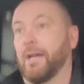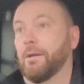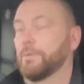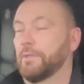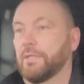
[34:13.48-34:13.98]

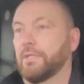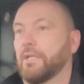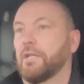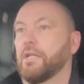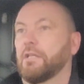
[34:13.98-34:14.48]
know.
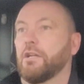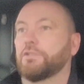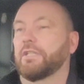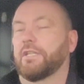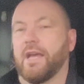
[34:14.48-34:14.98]

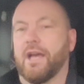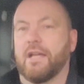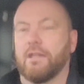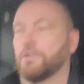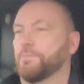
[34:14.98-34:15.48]
Lost the
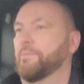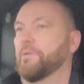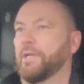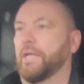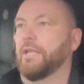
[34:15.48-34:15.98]
car, lost my
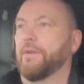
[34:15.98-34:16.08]
money.